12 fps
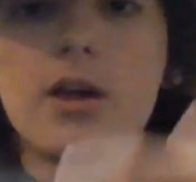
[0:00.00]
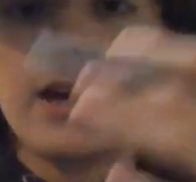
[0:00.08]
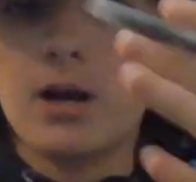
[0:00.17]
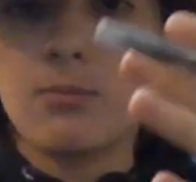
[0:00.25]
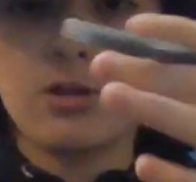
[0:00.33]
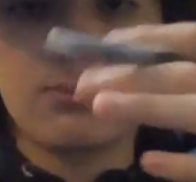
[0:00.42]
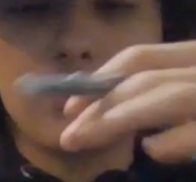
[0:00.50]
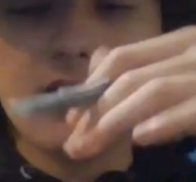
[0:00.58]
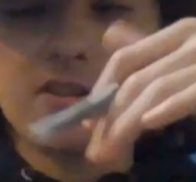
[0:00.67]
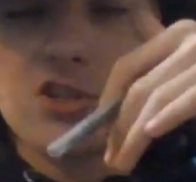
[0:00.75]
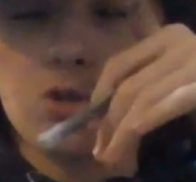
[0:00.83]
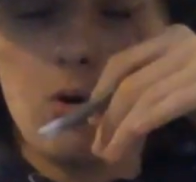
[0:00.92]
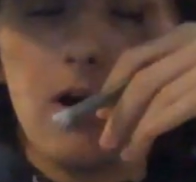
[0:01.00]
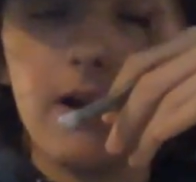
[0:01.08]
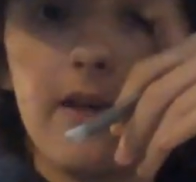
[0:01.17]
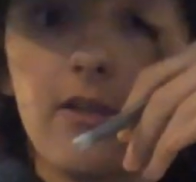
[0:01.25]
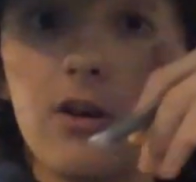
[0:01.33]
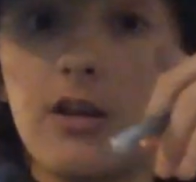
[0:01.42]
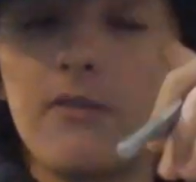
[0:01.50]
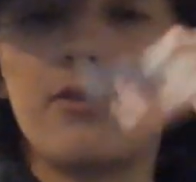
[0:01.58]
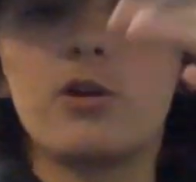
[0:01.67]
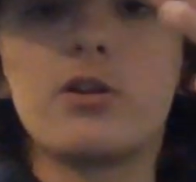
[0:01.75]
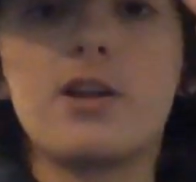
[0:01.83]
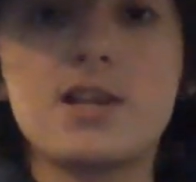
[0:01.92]
Got him on the practice squad. I thought he had a
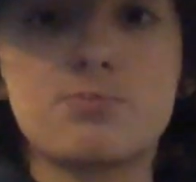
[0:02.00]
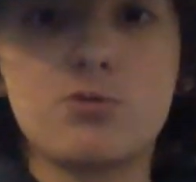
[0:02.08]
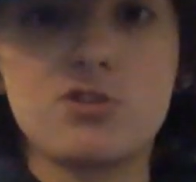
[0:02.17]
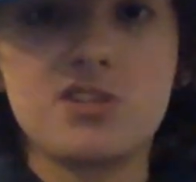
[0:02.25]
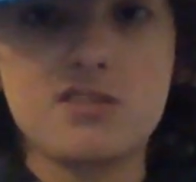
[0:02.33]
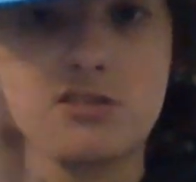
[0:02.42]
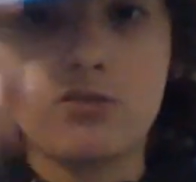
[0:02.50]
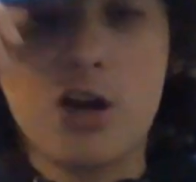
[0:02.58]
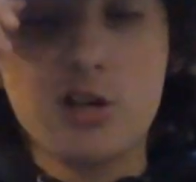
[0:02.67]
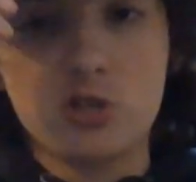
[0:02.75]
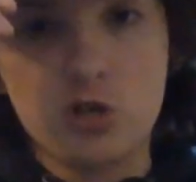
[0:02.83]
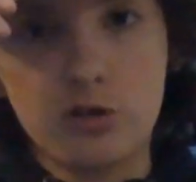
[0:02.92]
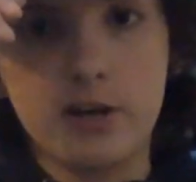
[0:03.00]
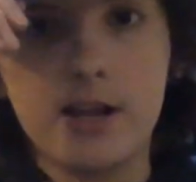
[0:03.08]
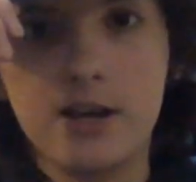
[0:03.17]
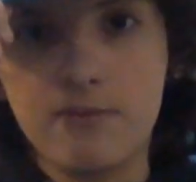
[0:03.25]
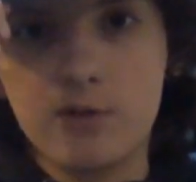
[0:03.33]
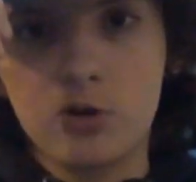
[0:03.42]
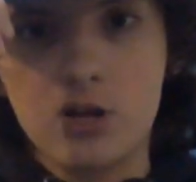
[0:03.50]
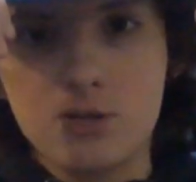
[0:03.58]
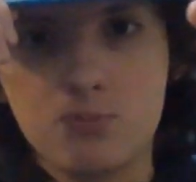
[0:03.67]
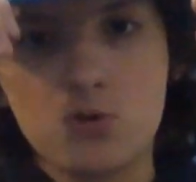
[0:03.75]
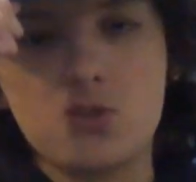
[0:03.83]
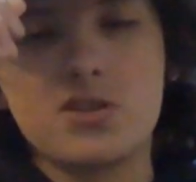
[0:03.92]
very nice preseason last year and a very
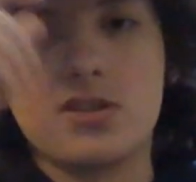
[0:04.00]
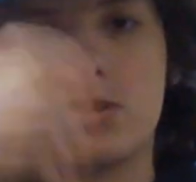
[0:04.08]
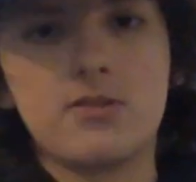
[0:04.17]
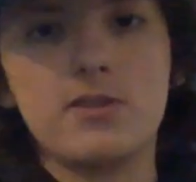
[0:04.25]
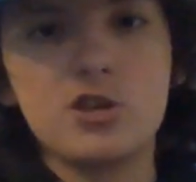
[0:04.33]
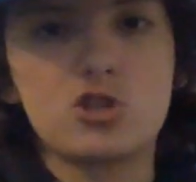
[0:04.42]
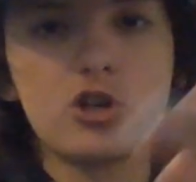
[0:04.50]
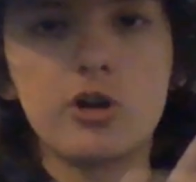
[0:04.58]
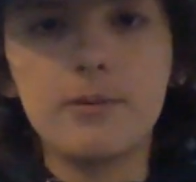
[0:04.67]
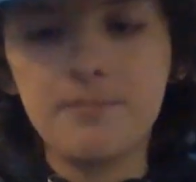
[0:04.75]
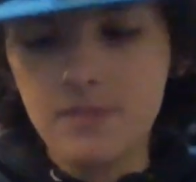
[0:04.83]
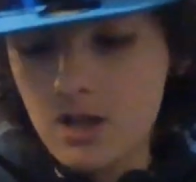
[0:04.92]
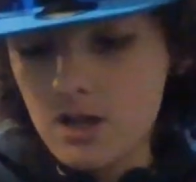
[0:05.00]
nice preseason this year.